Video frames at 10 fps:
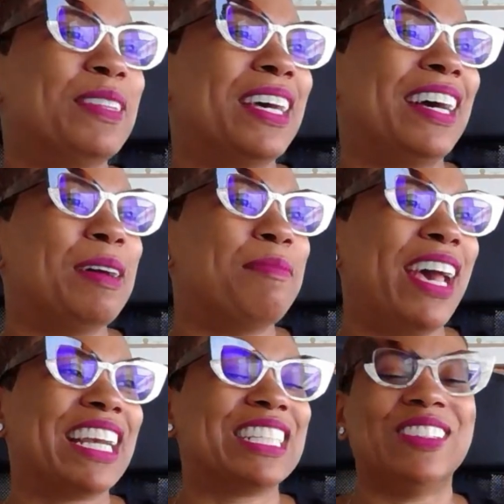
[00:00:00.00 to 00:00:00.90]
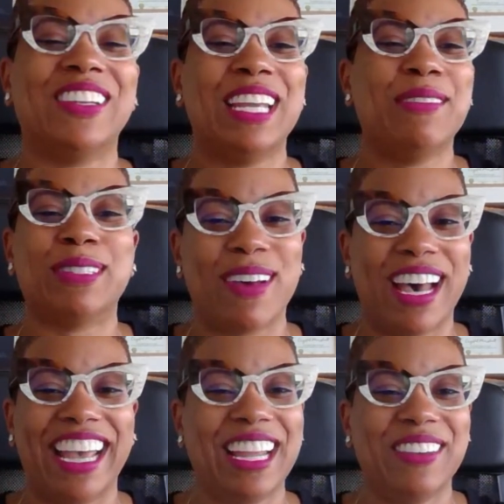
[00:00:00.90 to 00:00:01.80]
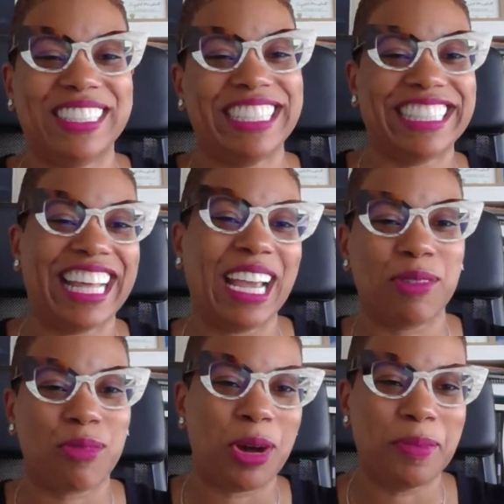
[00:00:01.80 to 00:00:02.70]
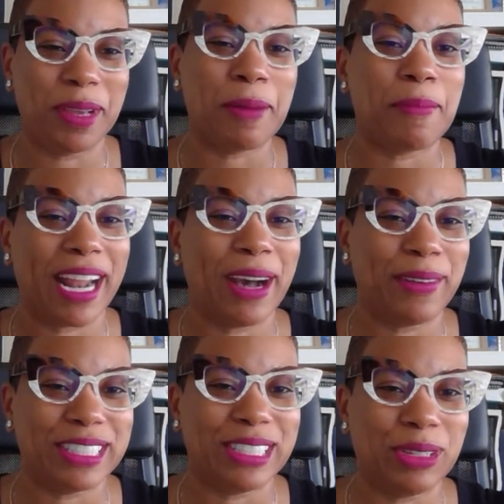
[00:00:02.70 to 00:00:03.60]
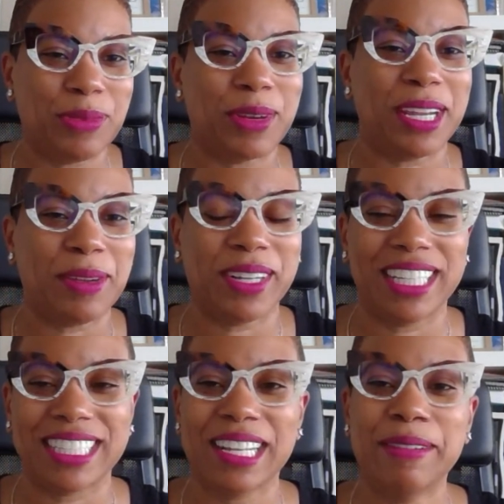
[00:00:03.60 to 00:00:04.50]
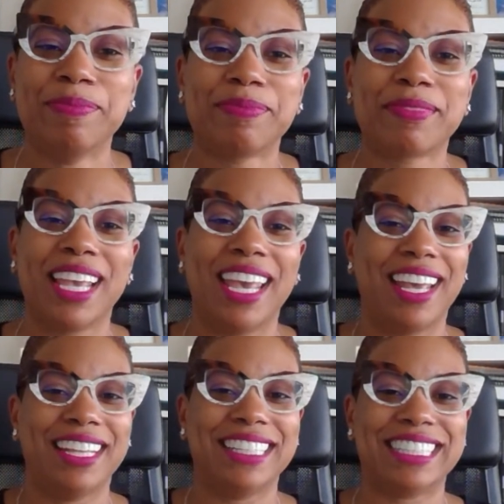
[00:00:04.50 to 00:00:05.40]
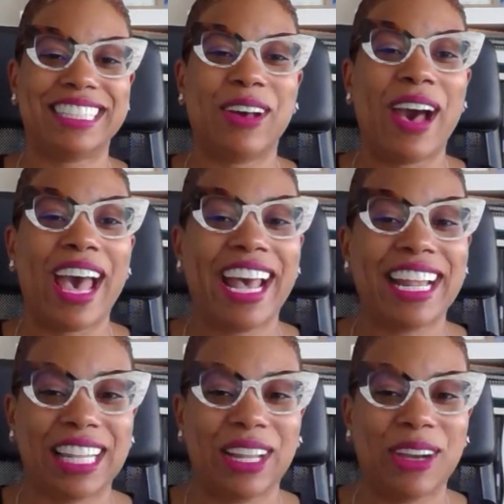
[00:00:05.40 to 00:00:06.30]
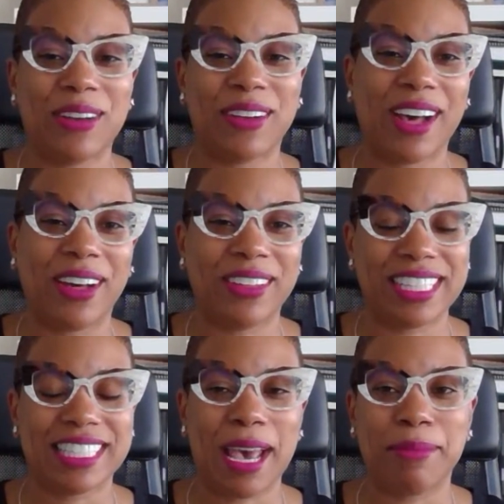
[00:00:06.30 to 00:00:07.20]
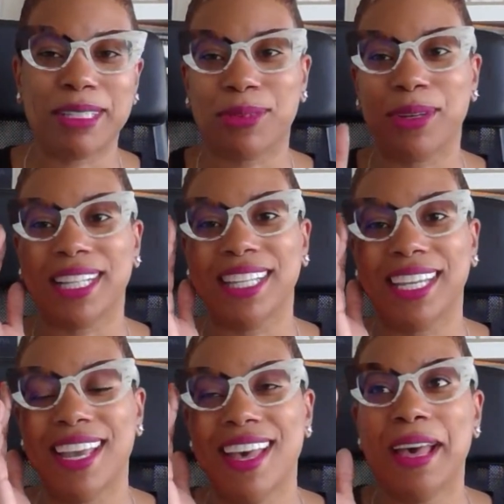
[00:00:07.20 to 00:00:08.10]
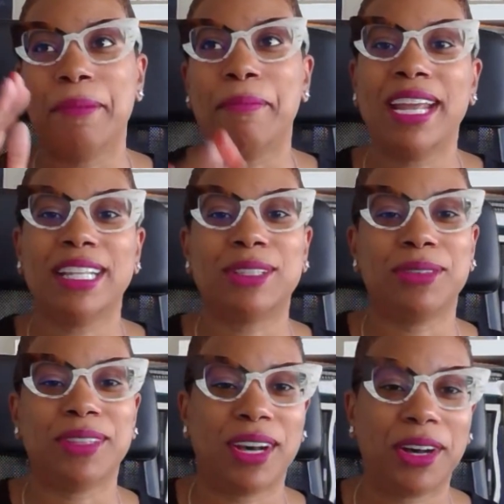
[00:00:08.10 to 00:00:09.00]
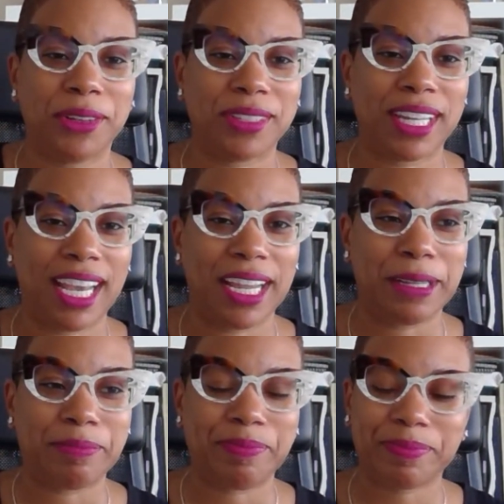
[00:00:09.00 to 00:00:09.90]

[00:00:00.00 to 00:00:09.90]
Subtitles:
Backstreet, he was fine. He was just like roaming, but I always knew where he was. And so I had to learn all these habits quickly, made it through the whole day.